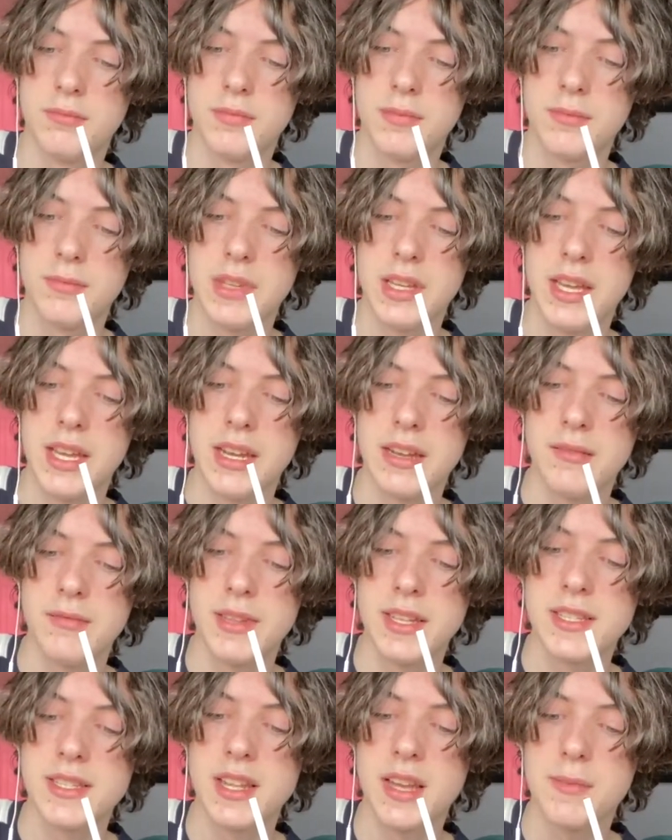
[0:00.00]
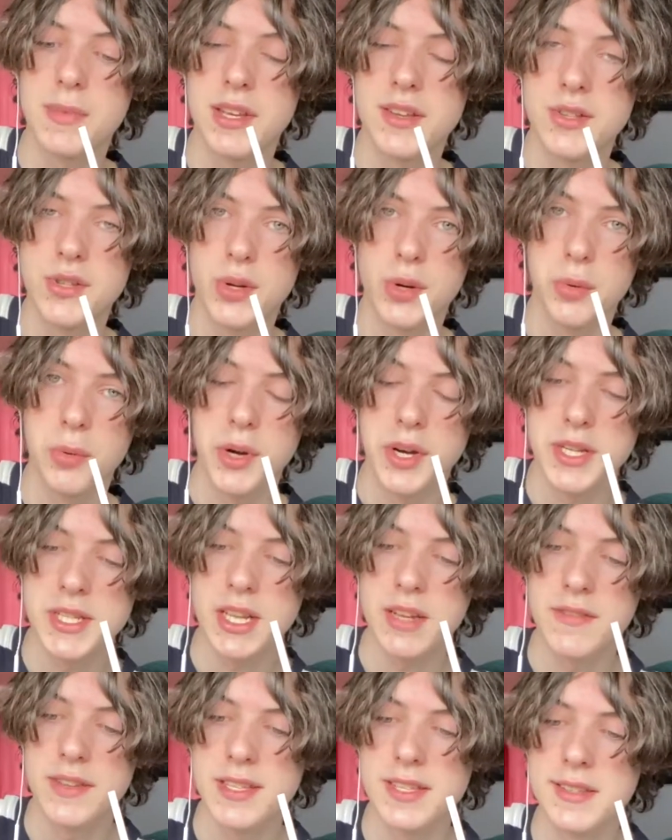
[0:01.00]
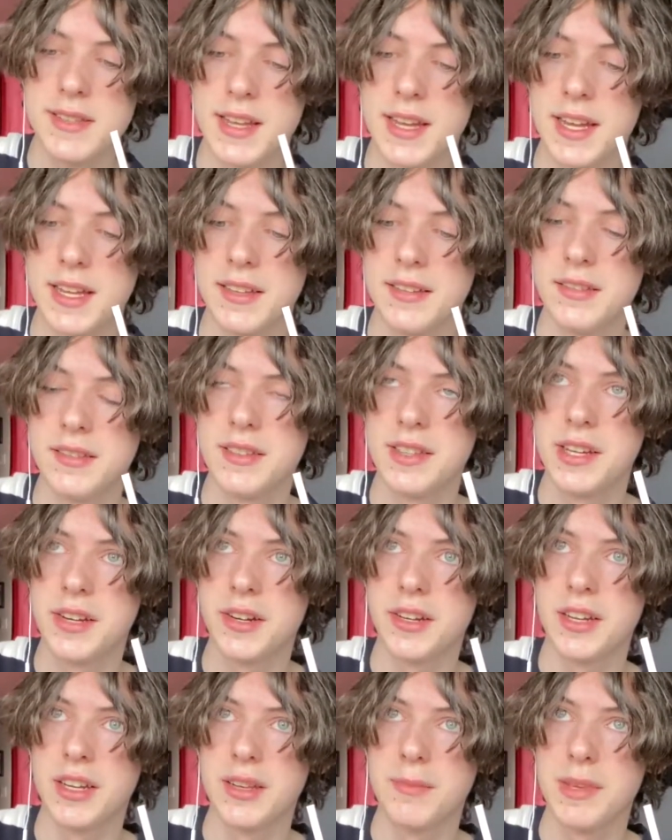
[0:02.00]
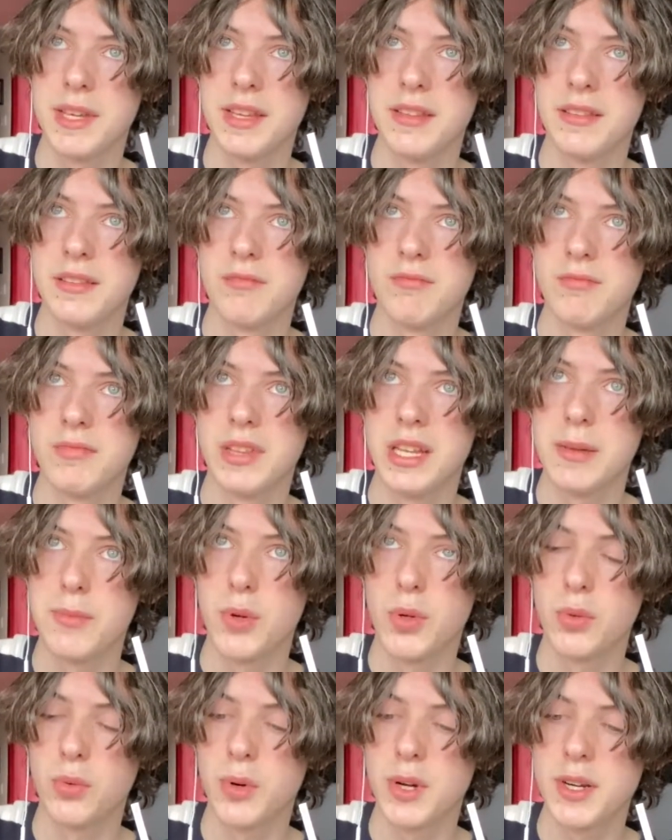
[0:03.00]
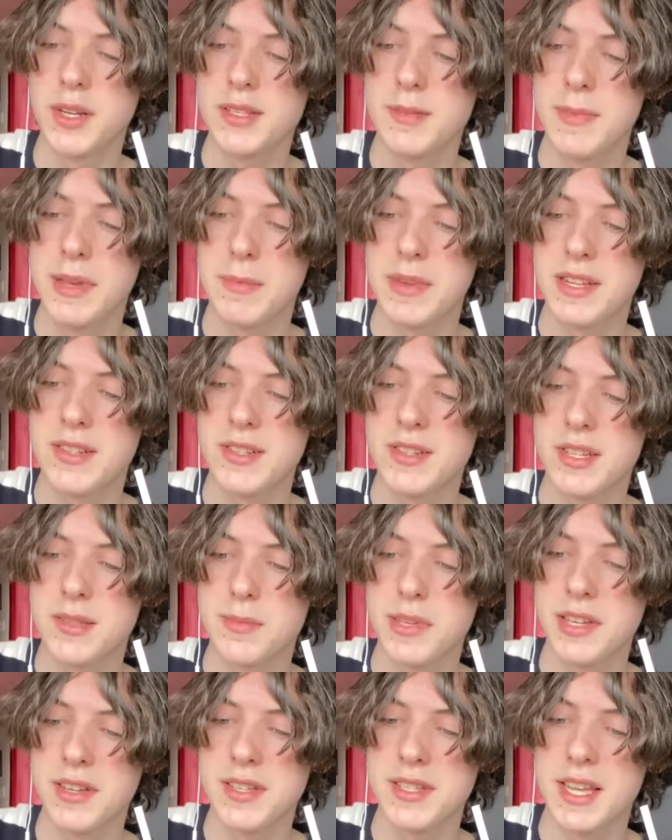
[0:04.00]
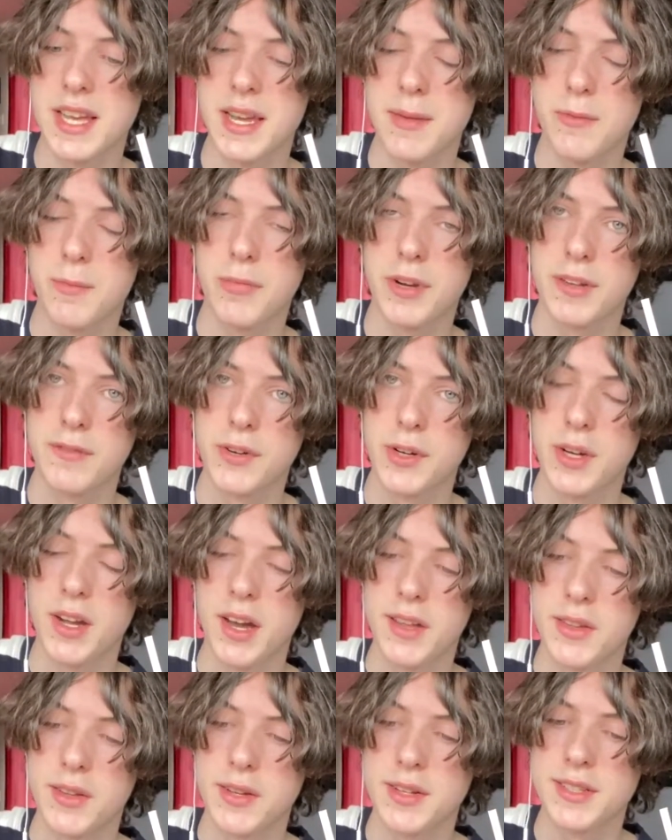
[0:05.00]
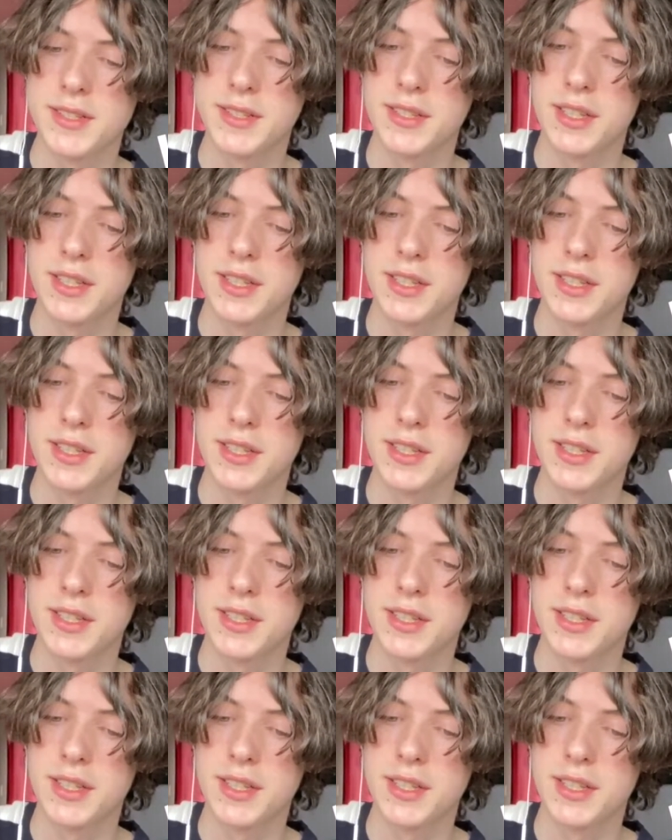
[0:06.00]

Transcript: And it's not because they're worst, obviously, that they're gonna be labeled worst. Maybe it's just because I prefer others